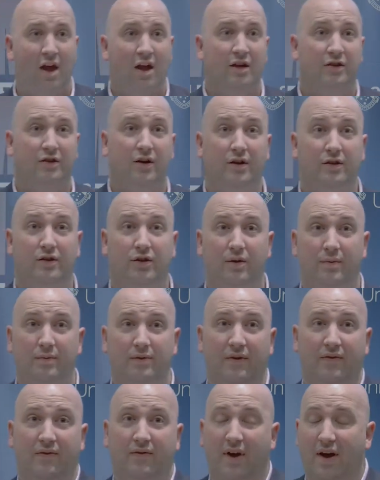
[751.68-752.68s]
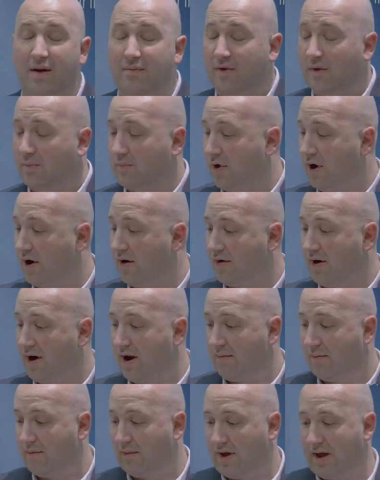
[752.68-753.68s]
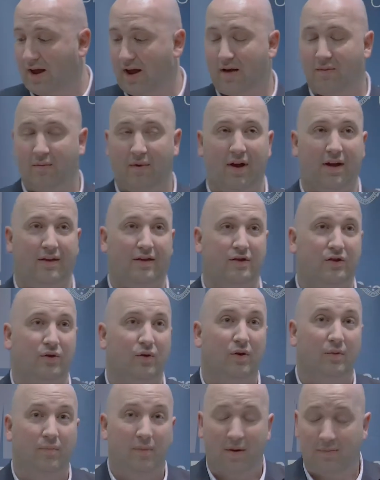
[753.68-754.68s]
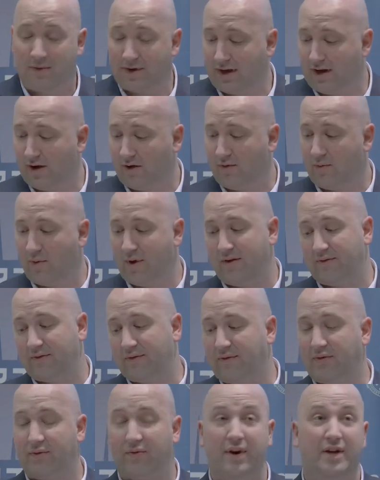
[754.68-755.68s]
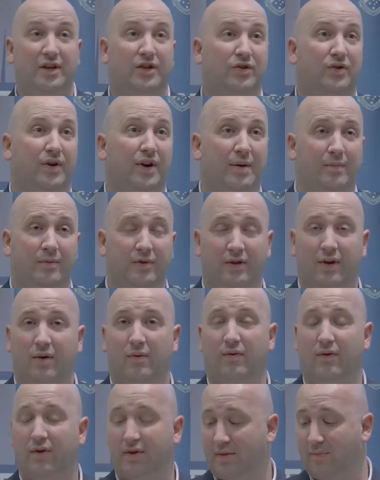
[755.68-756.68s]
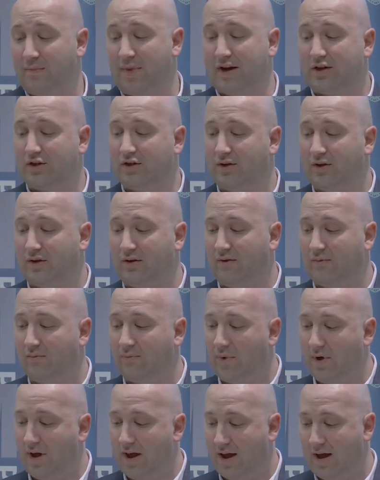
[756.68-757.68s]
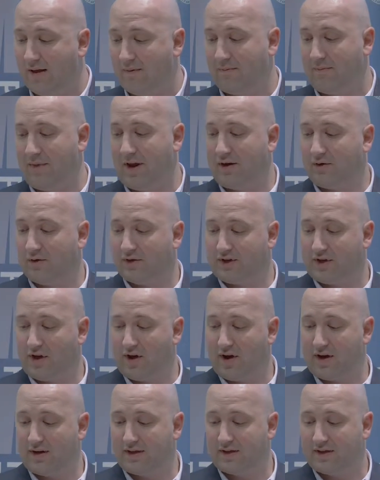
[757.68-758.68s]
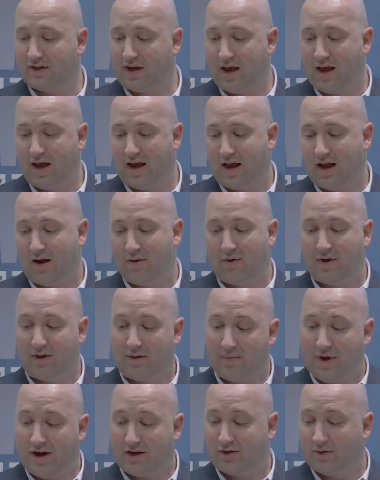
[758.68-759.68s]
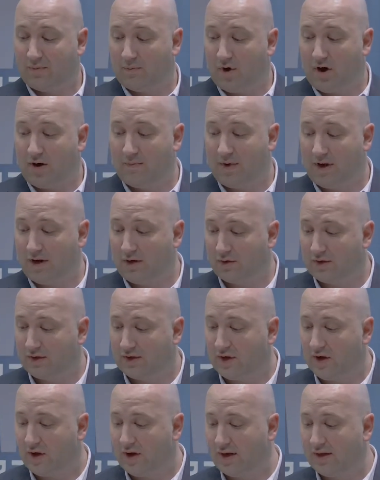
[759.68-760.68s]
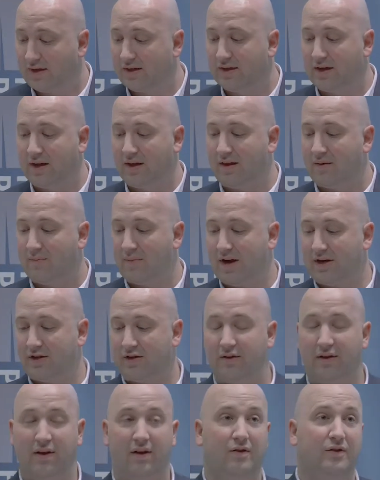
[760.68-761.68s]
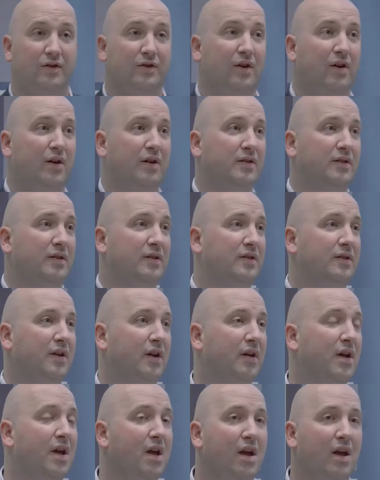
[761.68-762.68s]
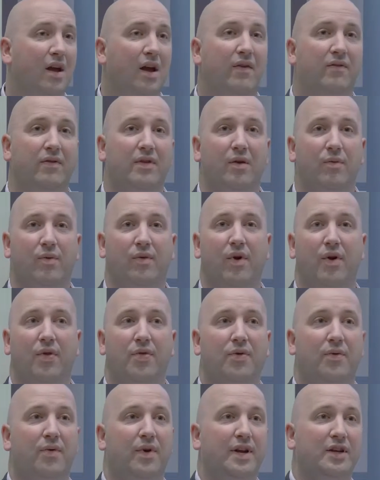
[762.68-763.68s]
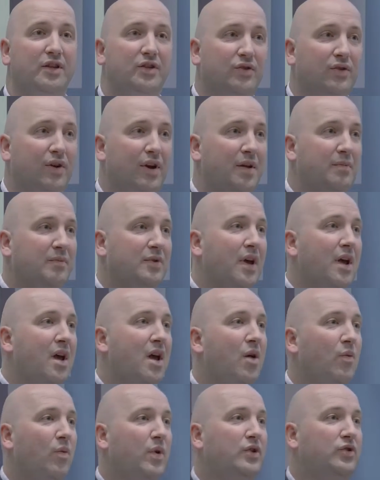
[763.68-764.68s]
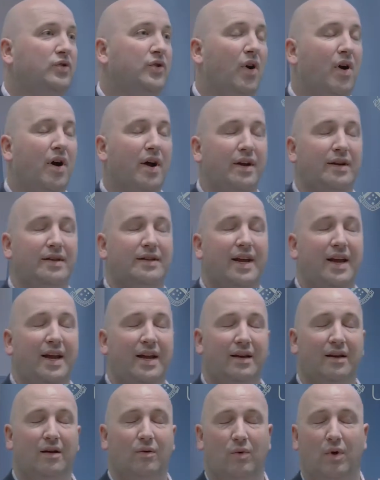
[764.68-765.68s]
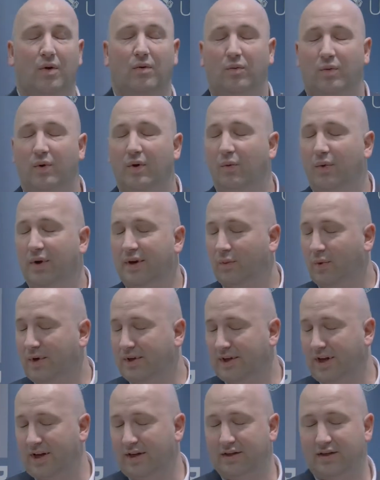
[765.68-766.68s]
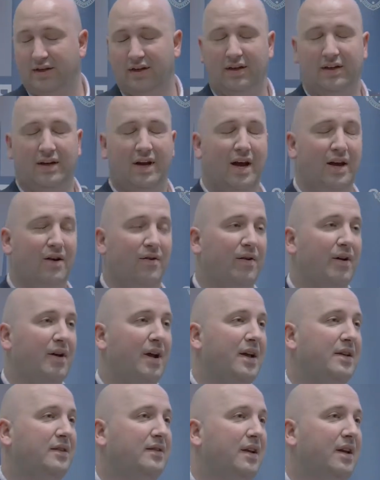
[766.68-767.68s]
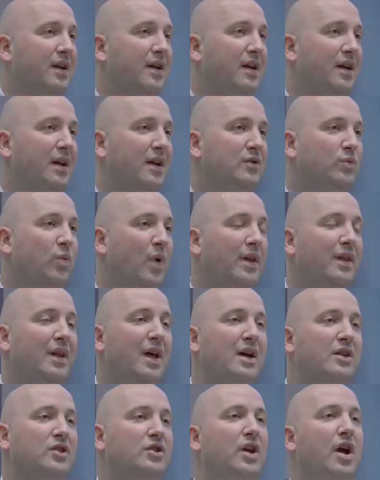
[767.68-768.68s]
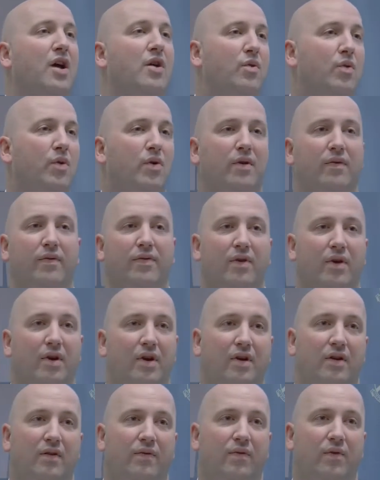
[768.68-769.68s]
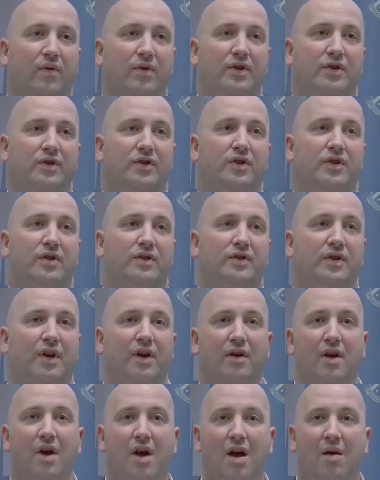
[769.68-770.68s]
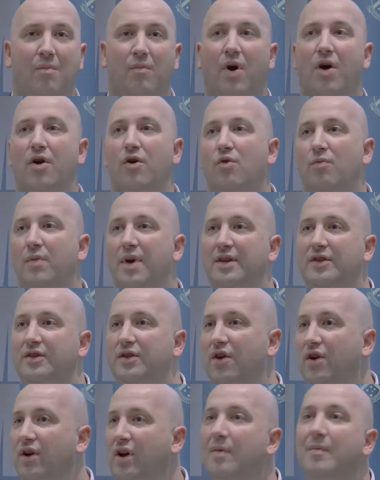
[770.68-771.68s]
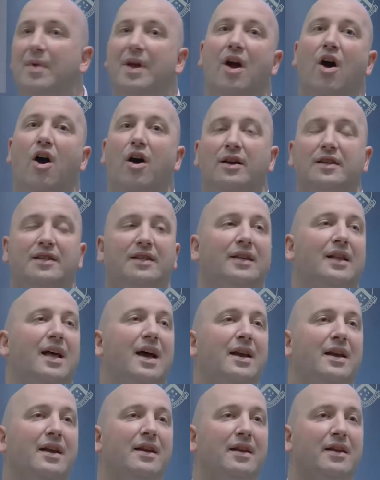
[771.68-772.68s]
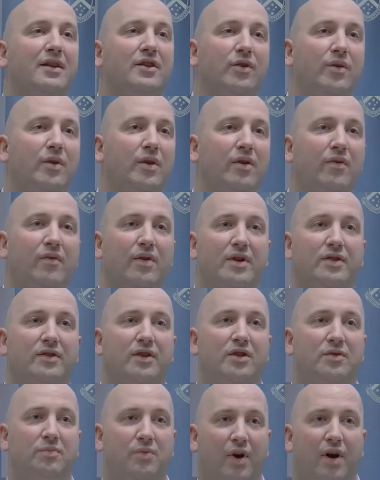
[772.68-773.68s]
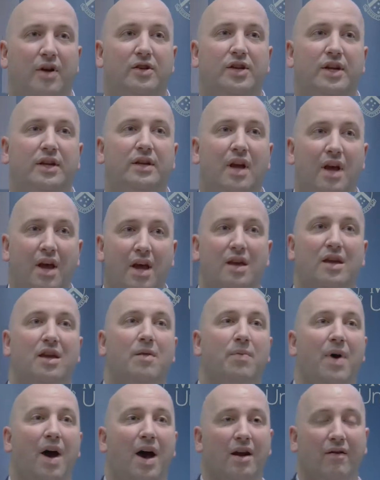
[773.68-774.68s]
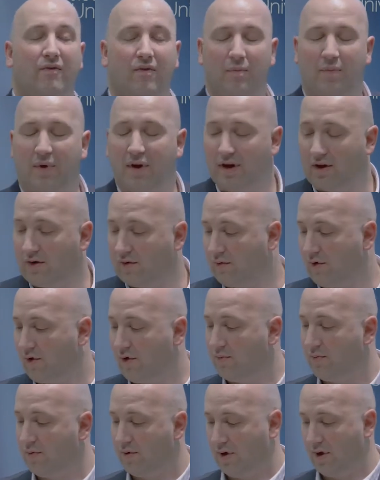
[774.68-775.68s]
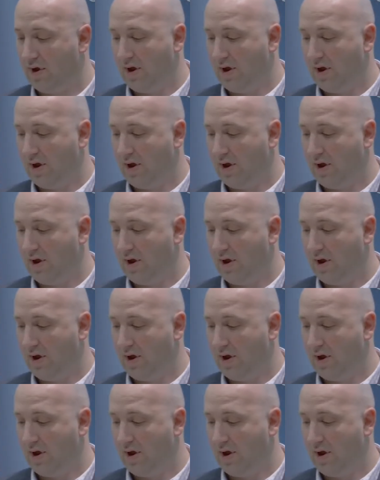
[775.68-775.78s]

So in terms of the program at the School of Public Health, we have 3 streams. So we've got the Bachelor of Medical Science, we've got the Bachelor of Biomedical Science and the Bachelor of Health Sciences. So even though we've got 3 streams, we try and we tend to cater it as one large cohort of 30 to 40 students. So by all means, you're not going to be isolated in doing your research project. You're part of a bigger group.